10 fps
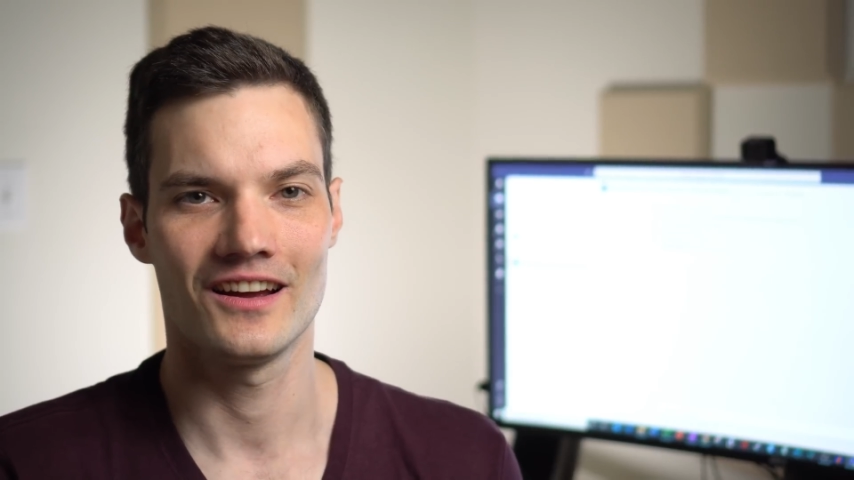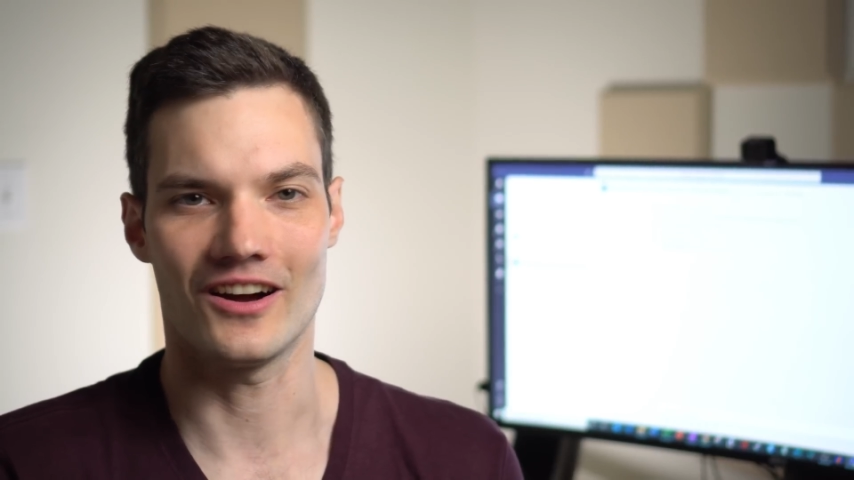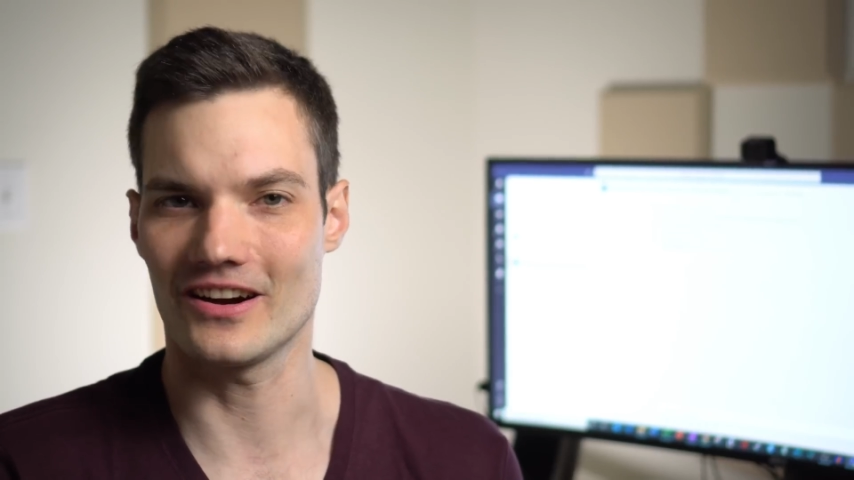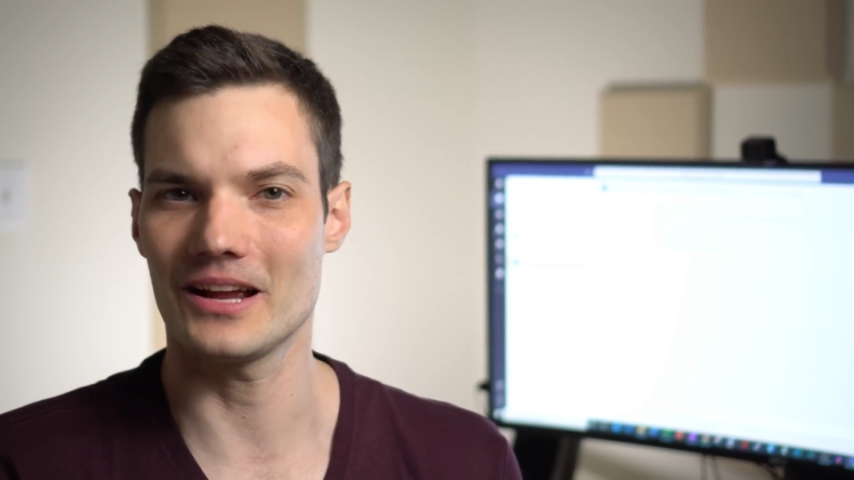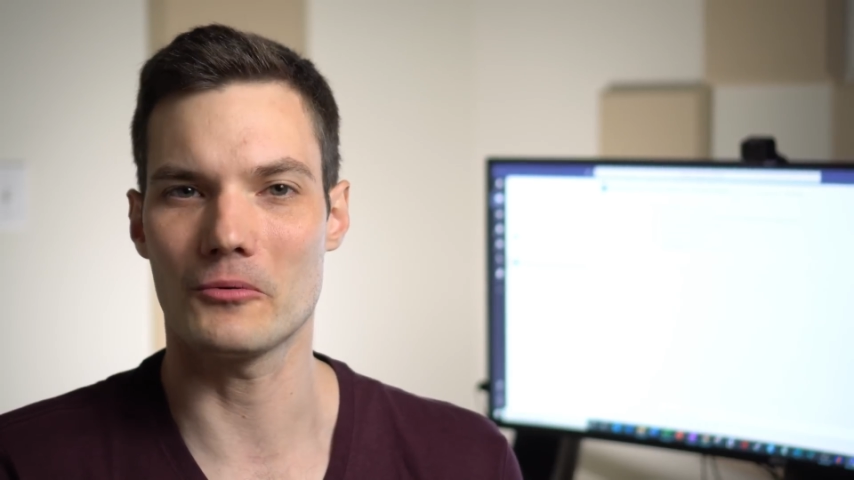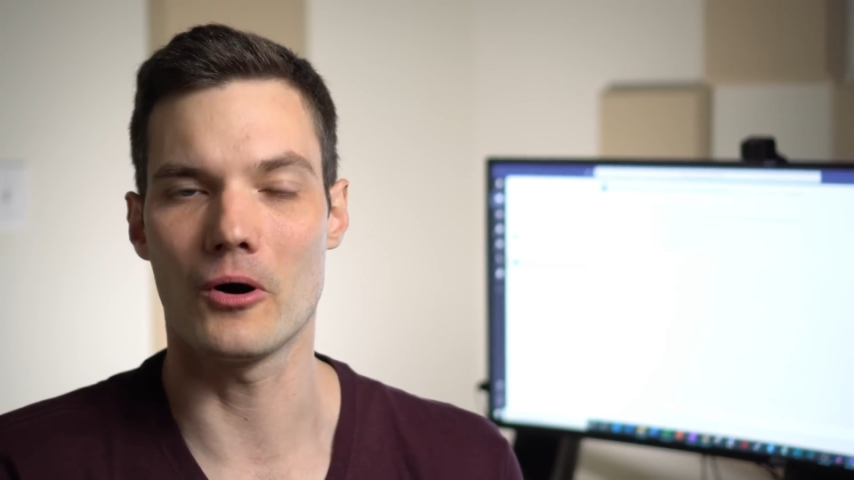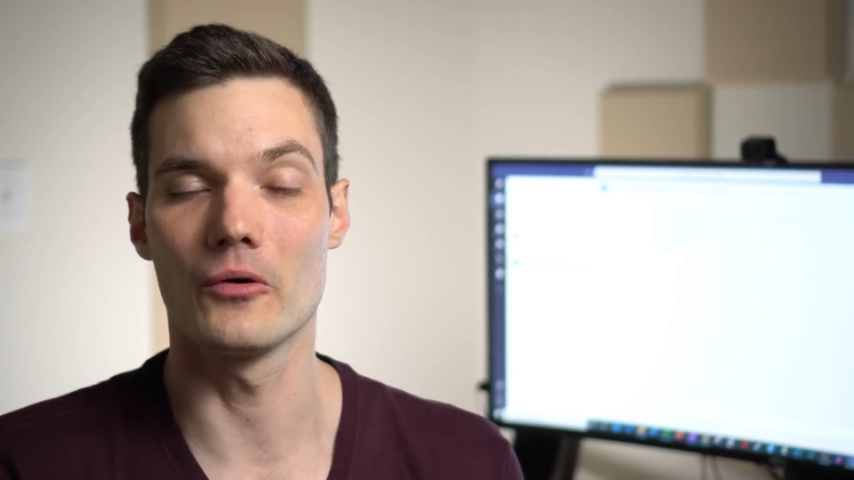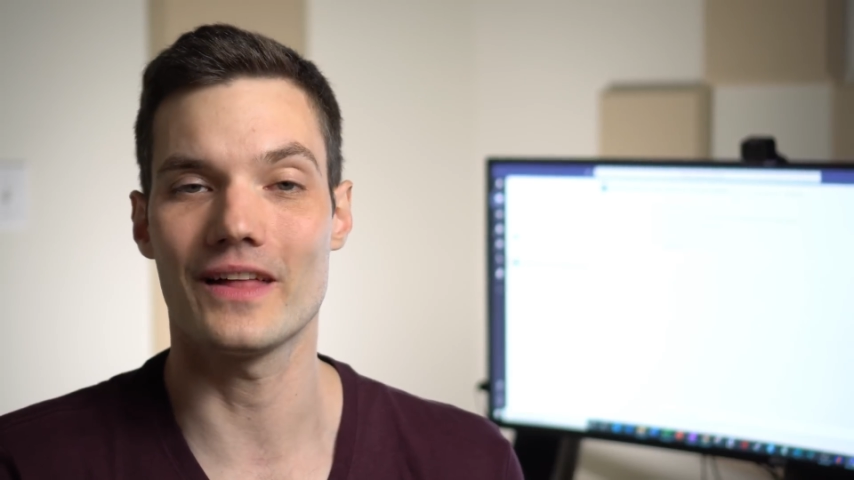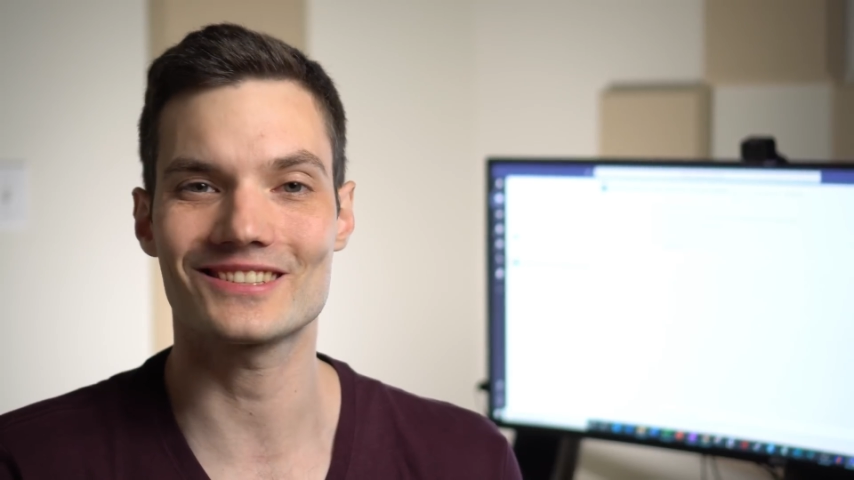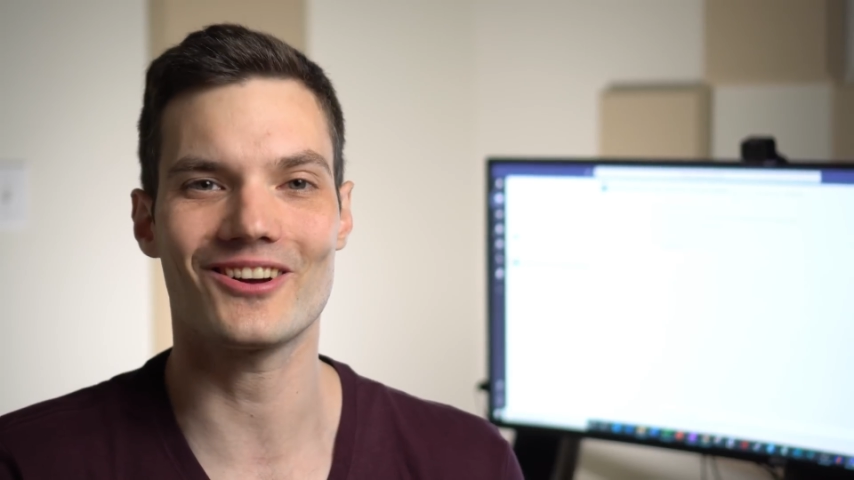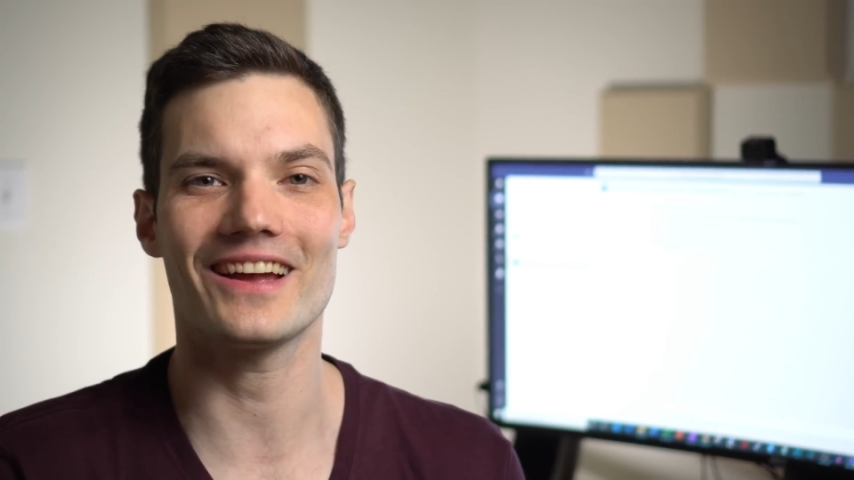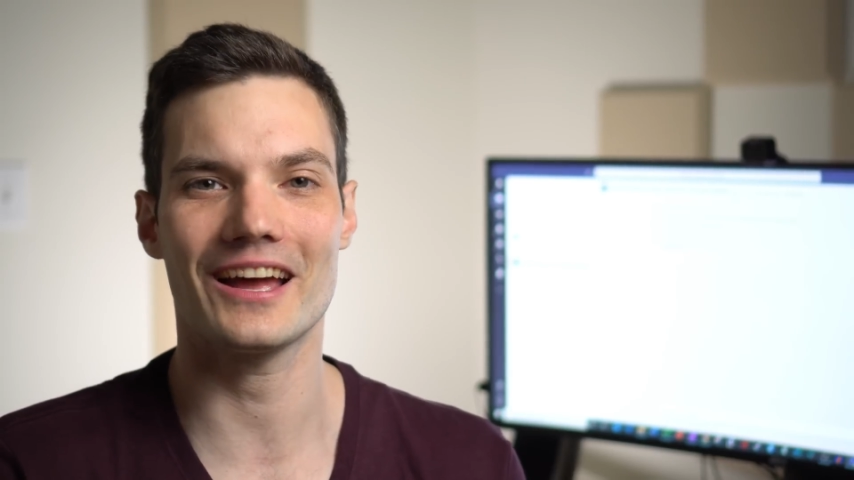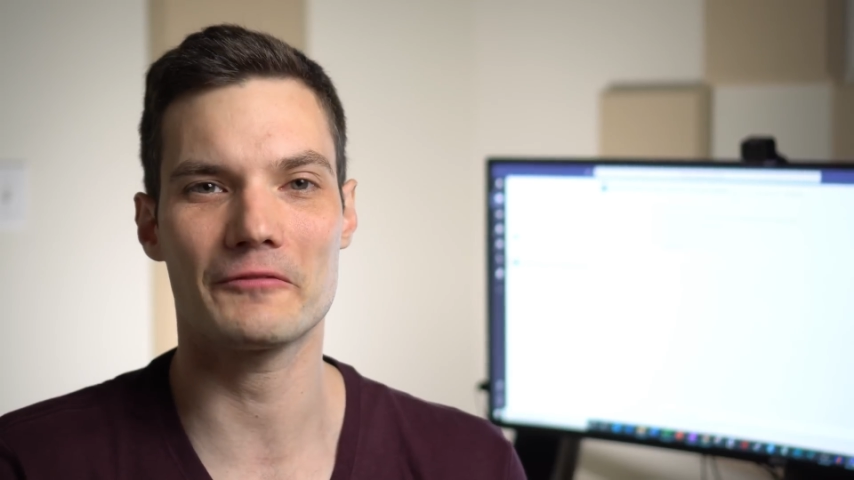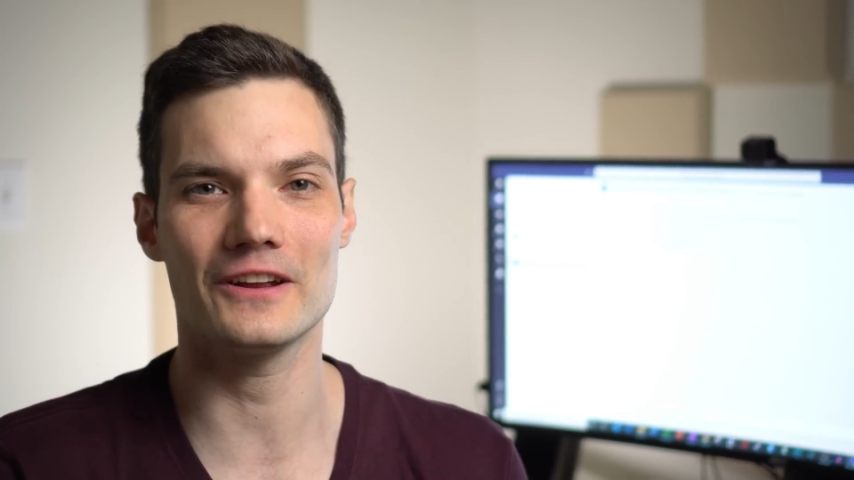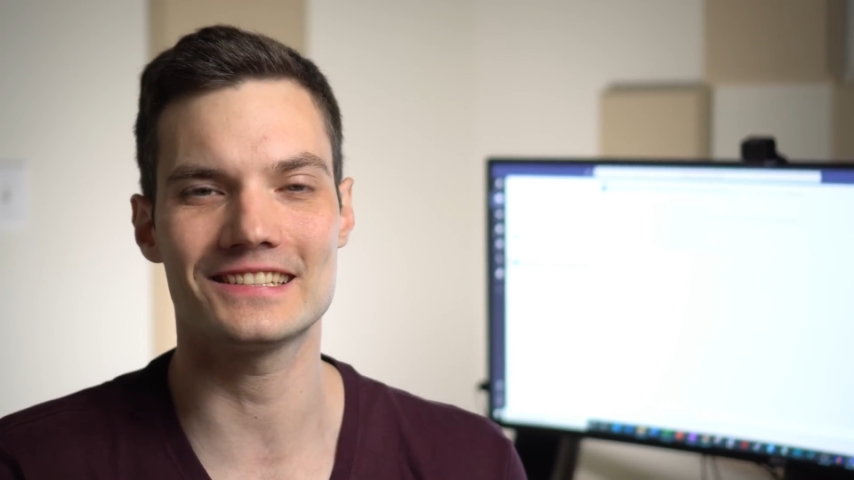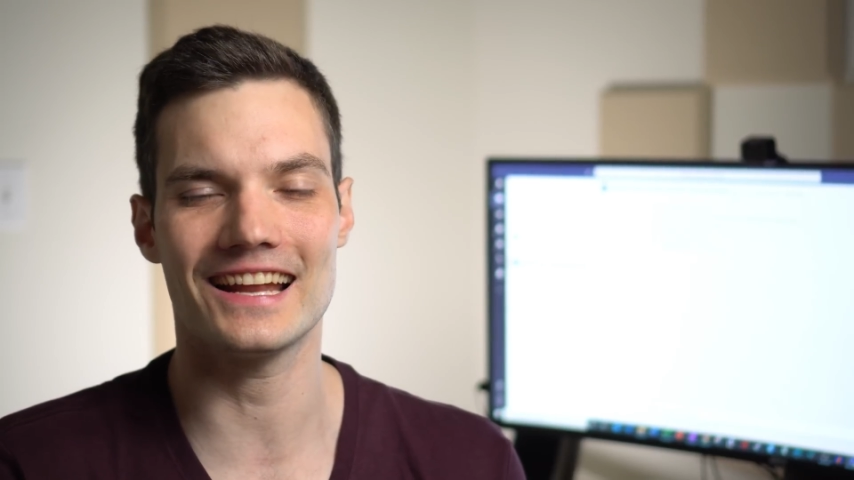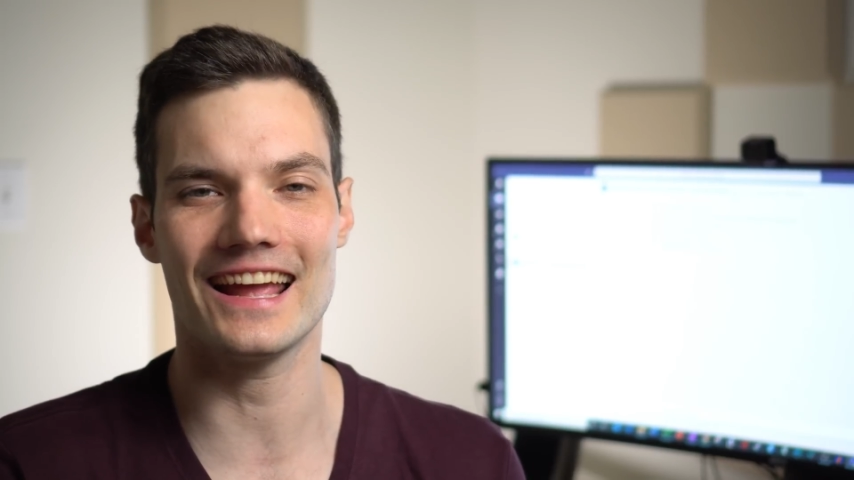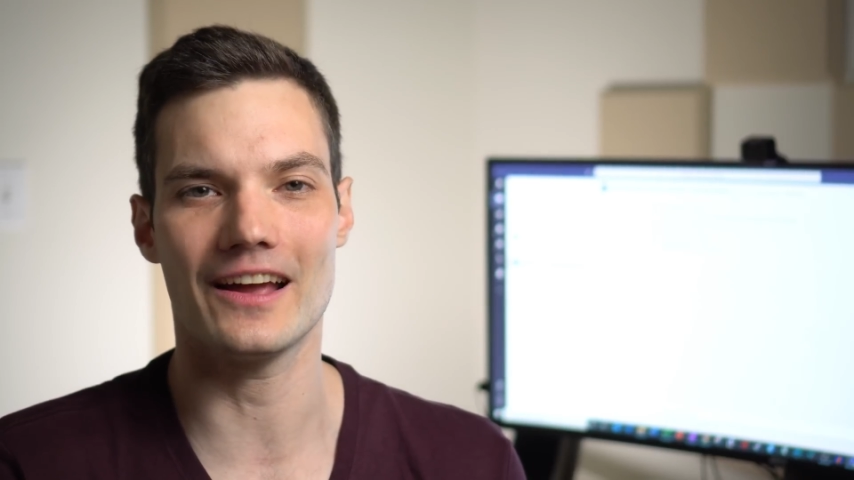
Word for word: All right, well, that's all I had for you today.